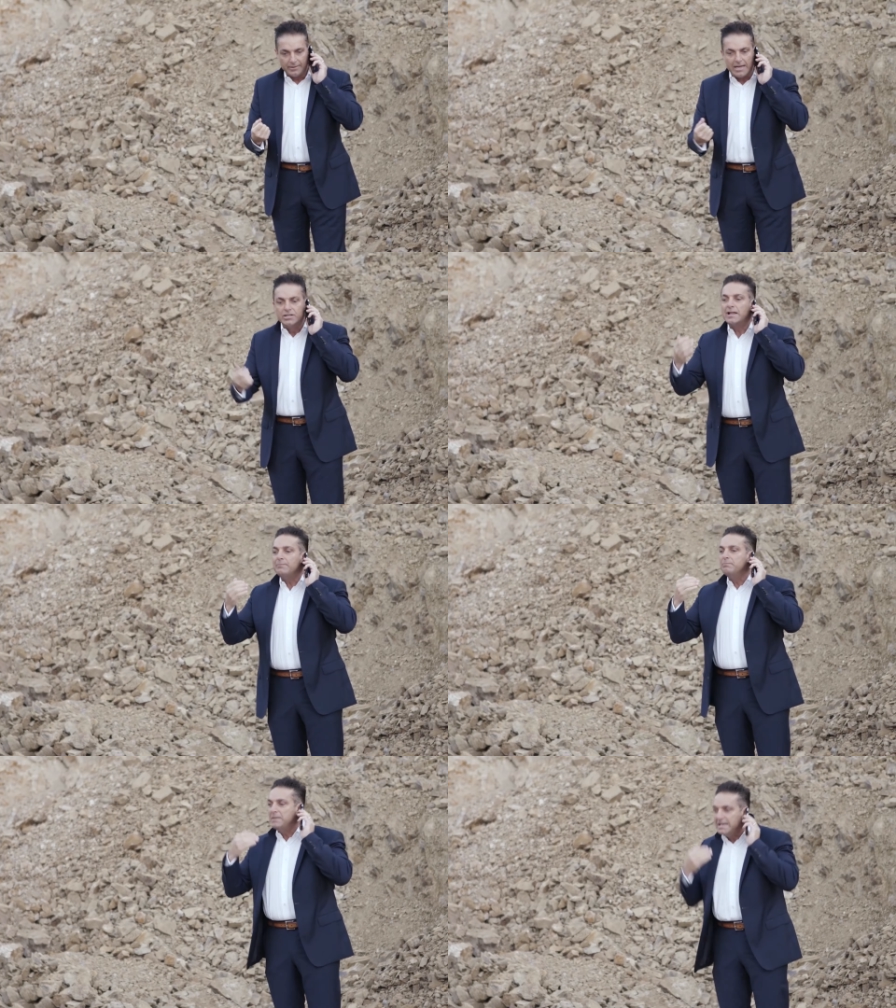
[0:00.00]
And you
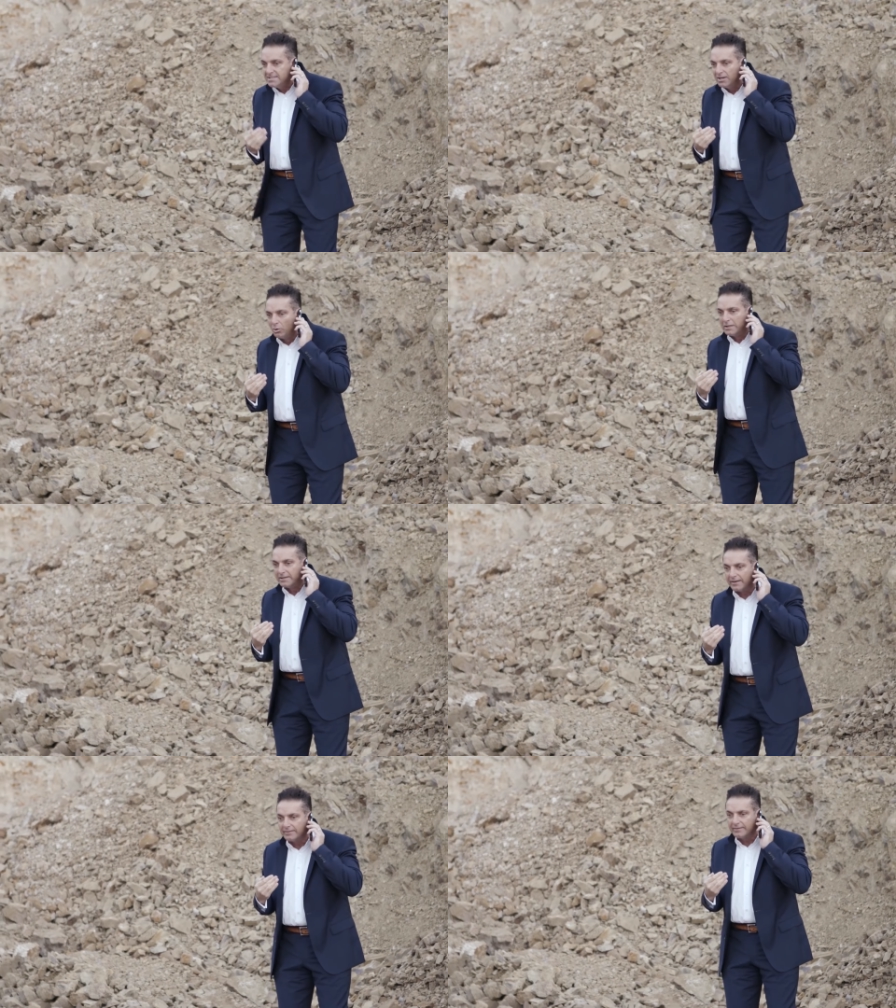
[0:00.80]
let me deal
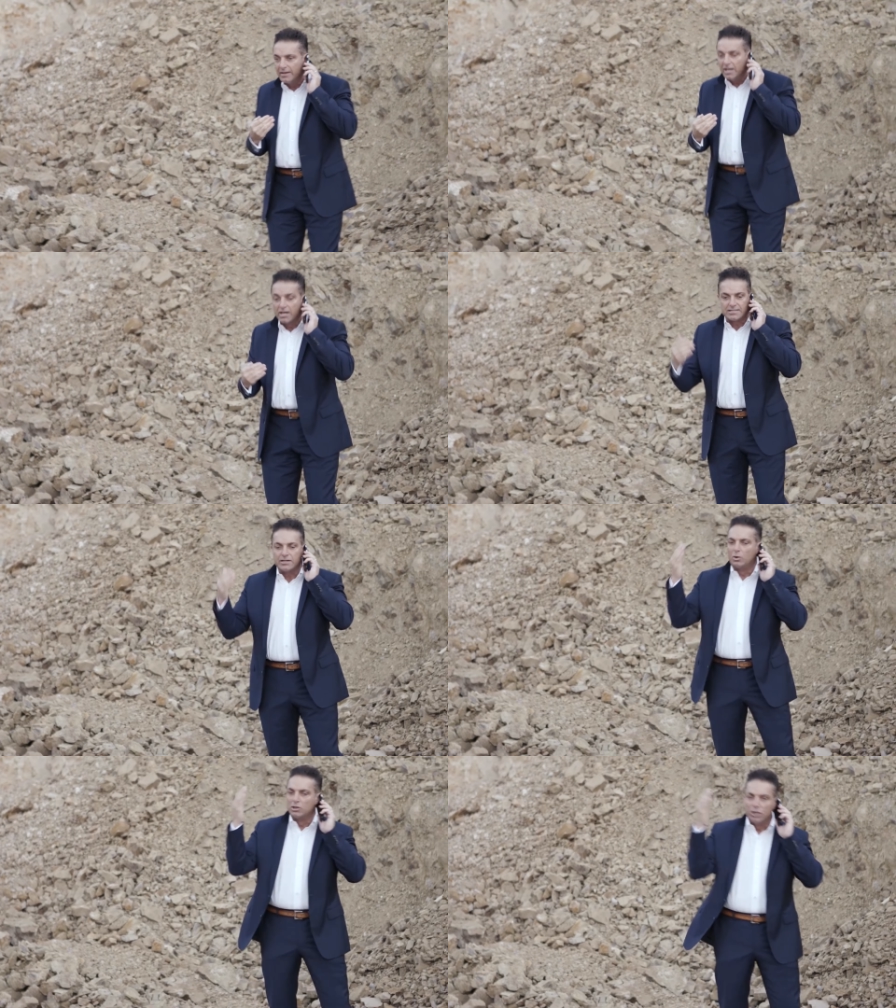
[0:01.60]
with it. Because I know a